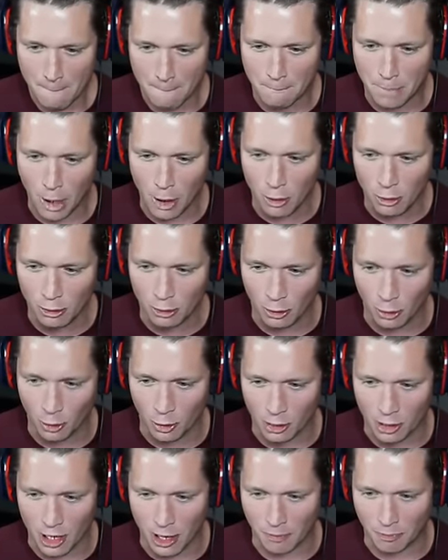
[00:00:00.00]
Bone
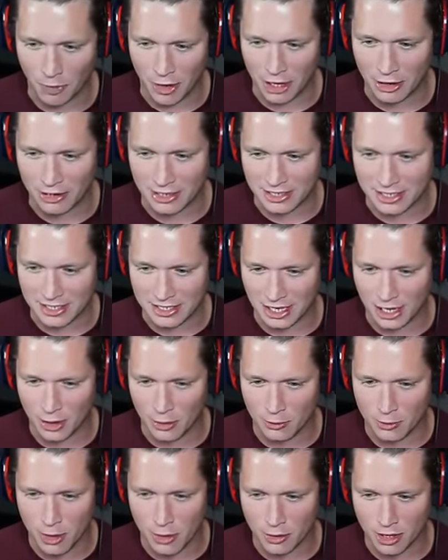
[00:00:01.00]
Lord up there is,
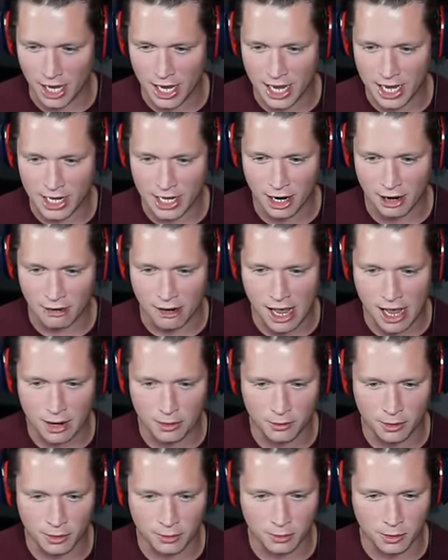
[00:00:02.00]
oh, okay, all right,
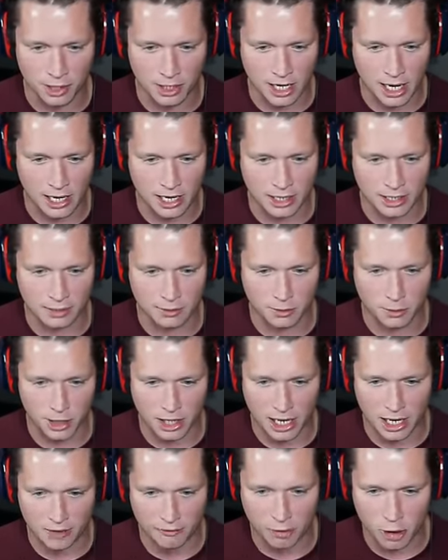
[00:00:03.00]
we're, we're kind of we're
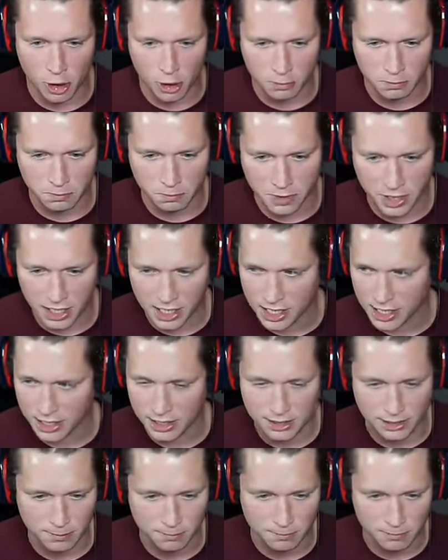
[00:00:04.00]
kind of all getting
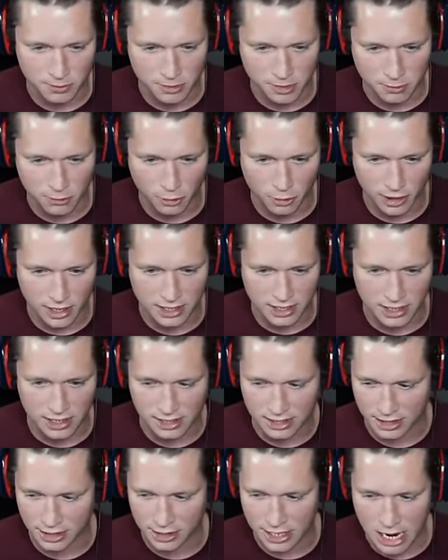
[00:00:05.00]
into some, some
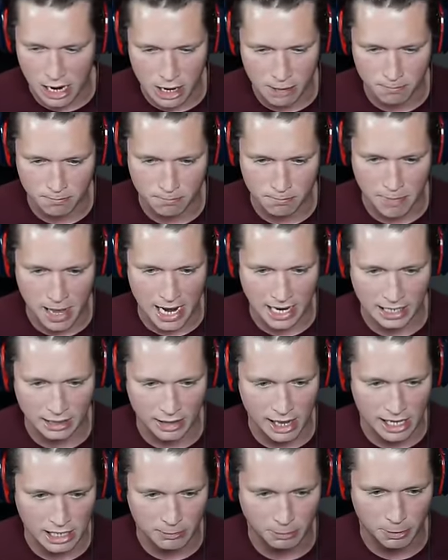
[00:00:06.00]
craziness here. Now I'm back in
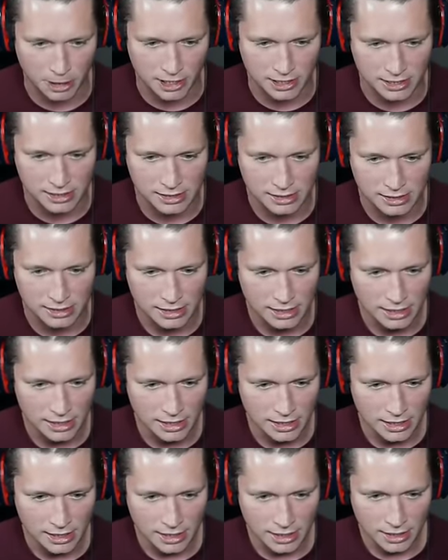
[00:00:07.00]
last place.
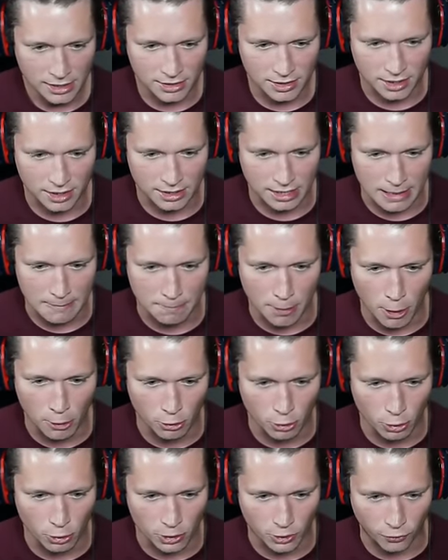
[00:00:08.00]
I was going to say
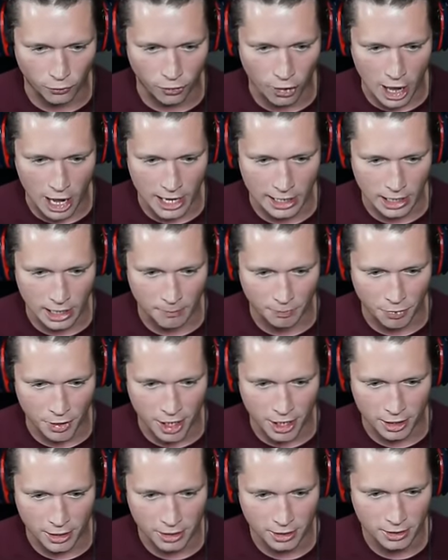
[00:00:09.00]
Bone Lord's flying up there.